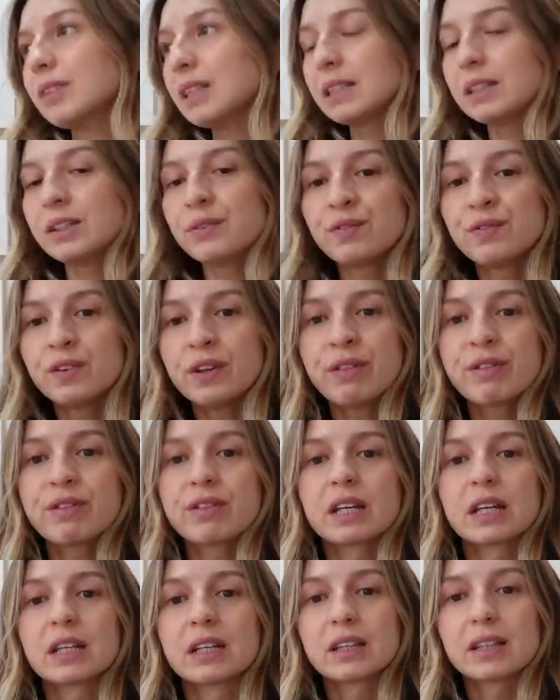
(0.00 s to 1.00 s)
The fifth
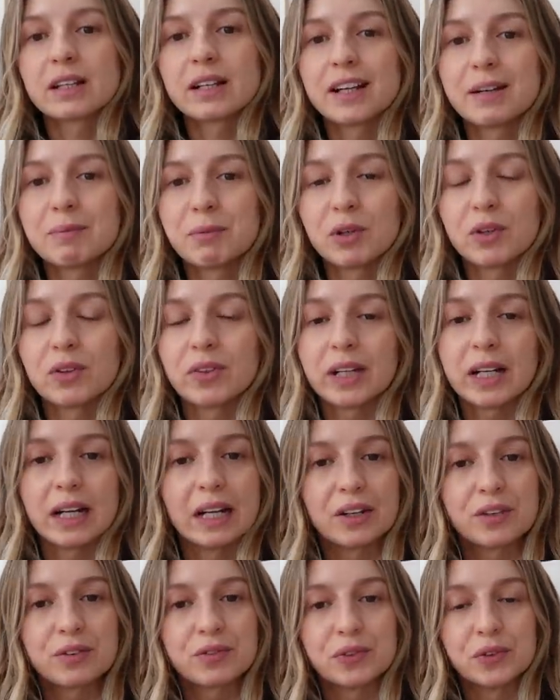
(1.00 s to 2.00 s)
thing that I'm on the
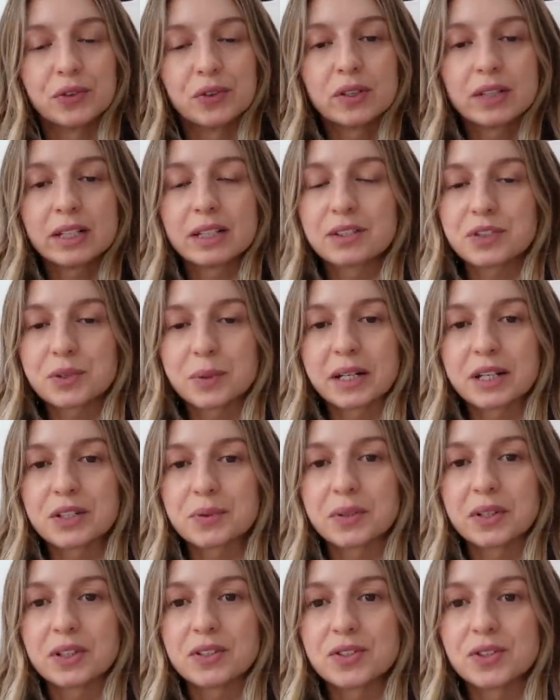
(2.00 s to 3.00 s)
hunt for in
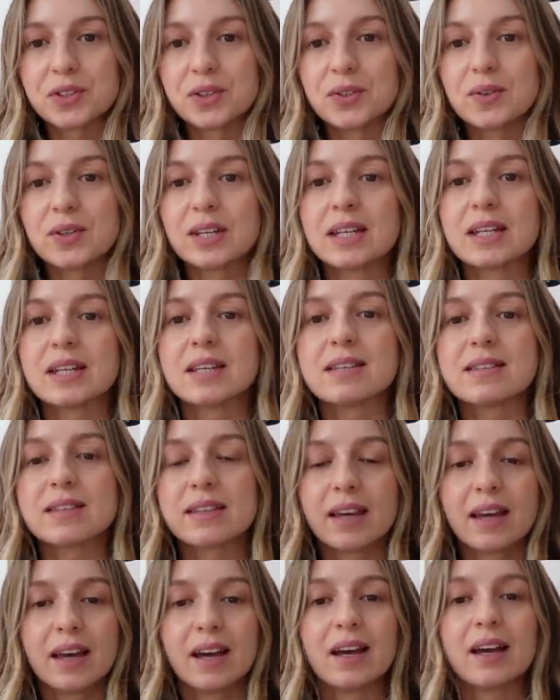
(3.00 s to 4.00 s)
2022 is
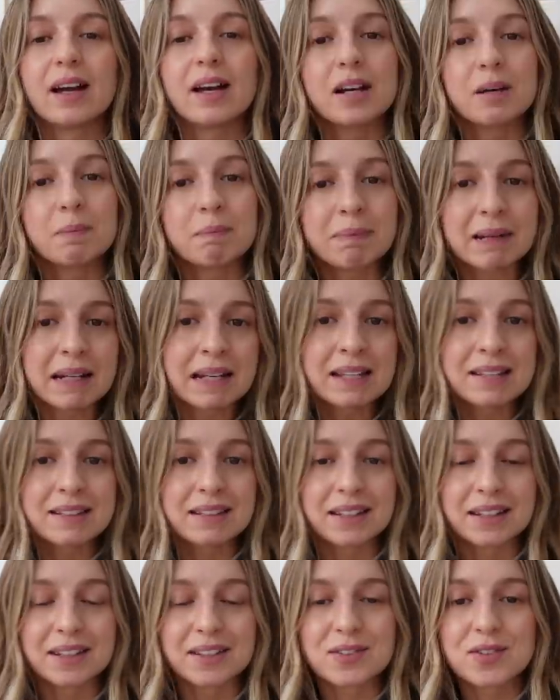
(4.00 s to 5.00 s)
a
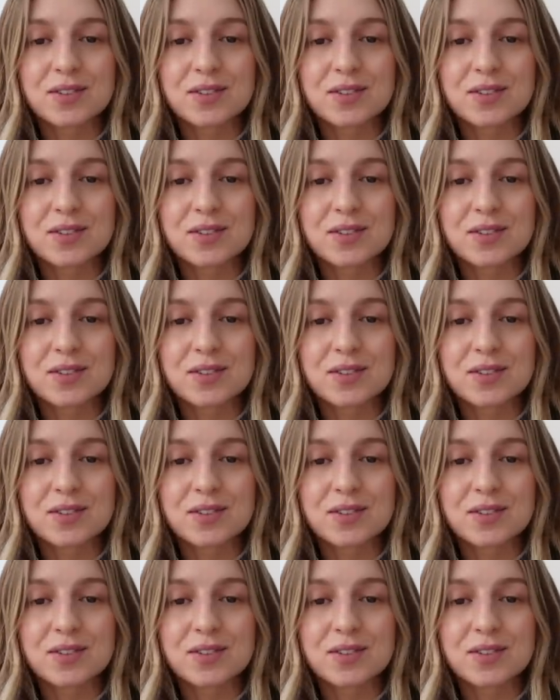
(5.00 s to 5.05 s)
blazer.